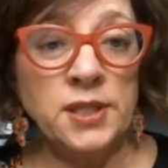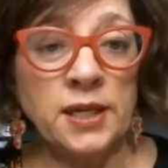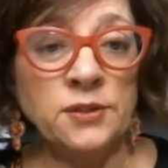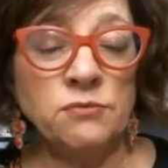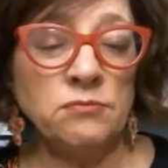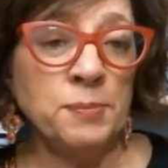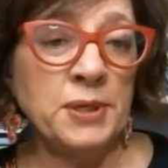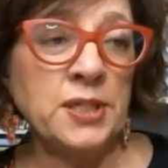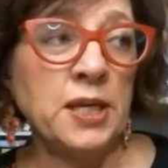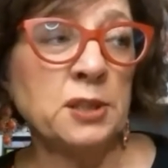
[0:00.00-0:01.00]
Then, I
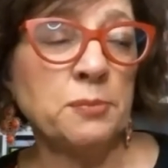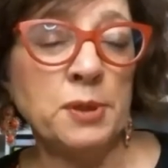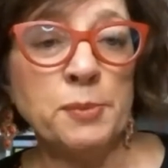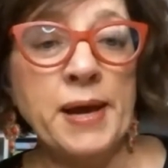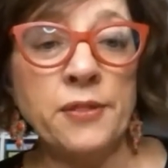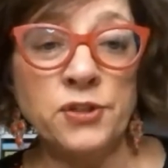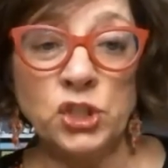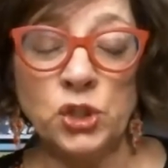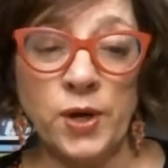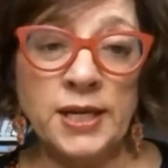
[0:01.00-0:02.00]
mean, taking a bubble bath
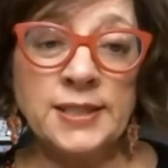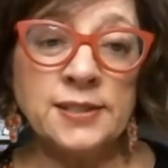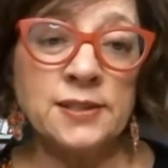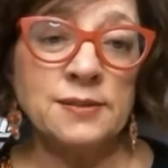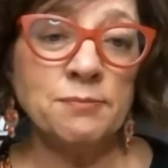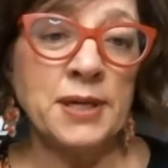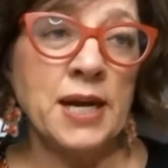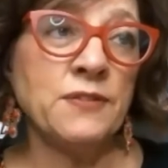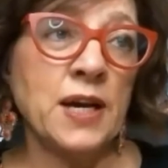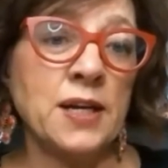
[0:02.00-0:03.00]
is great, but
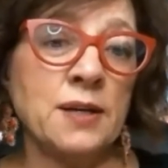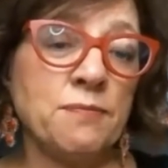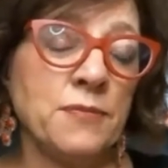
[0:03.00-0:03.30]
I've got